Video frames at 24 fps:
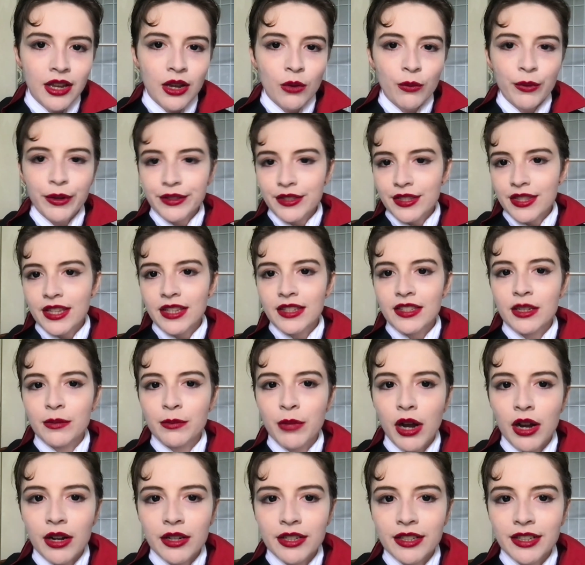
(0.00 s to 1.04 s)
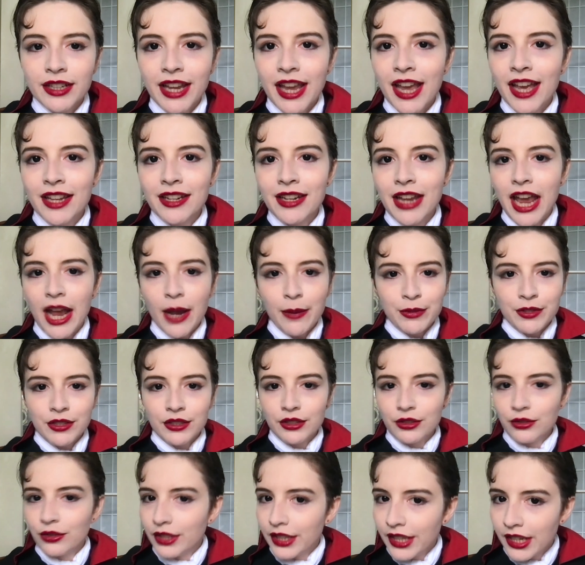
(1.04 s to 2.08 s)
Once these departed, Ken
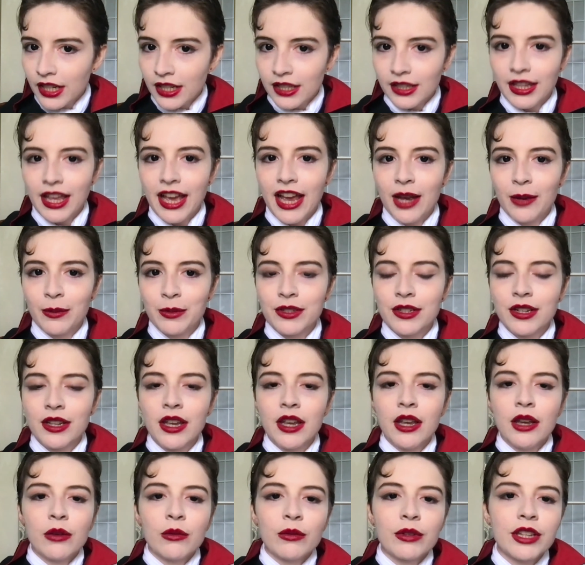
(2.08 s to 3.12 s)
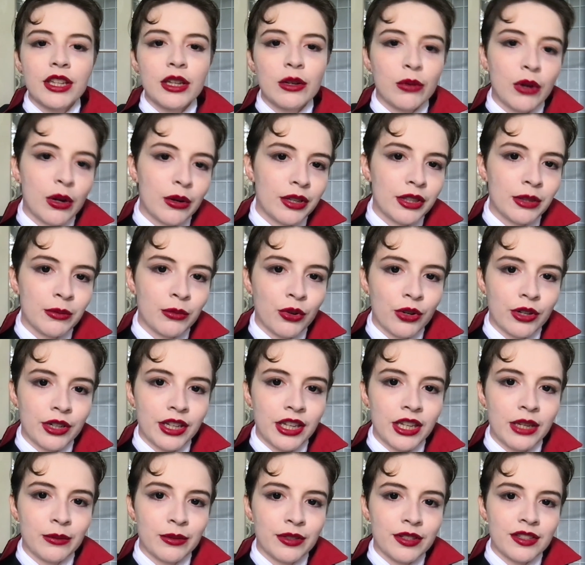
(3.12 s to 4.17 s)
absolutely collapsed. When he awoke in the morning,
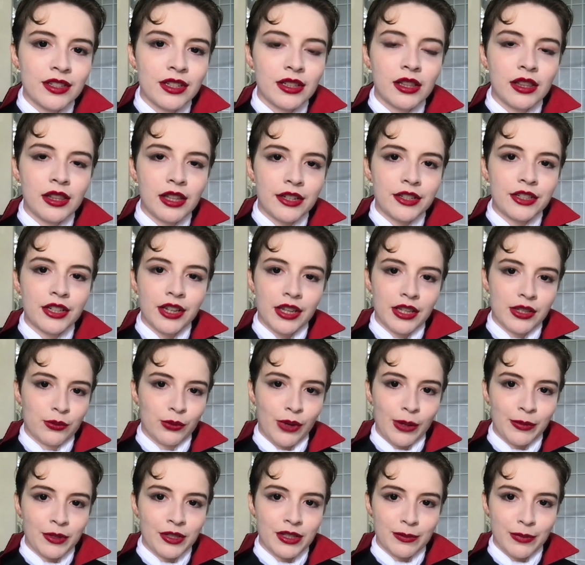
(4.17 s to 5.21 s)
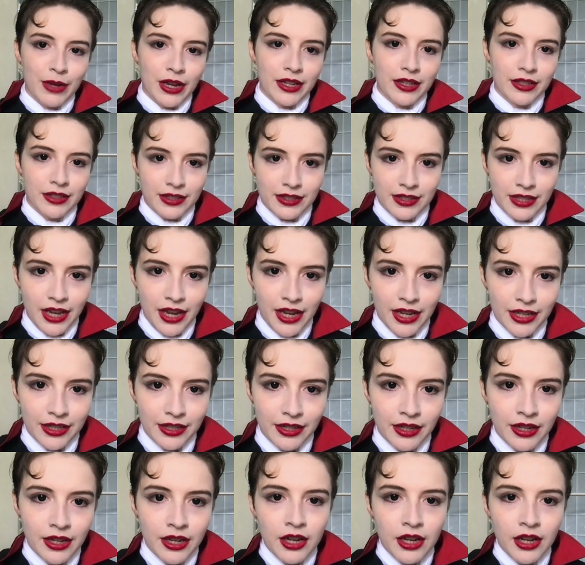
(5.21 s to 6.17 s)
he was still clutching his weapons by his side.